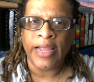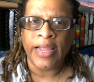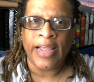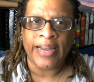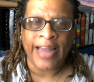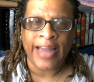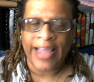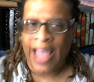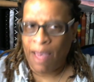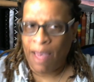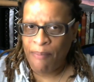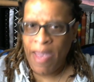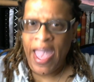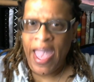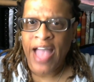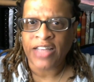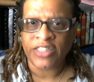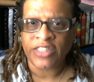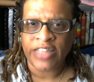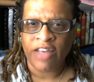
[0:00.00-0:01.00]
and I got
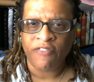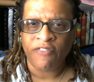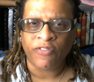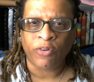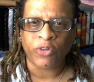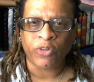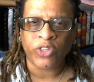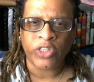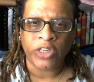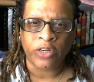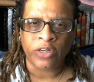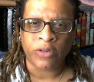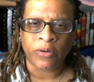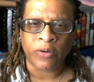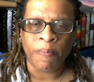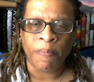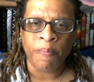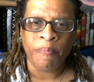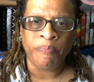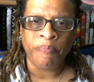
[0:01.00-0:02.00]
past that first year,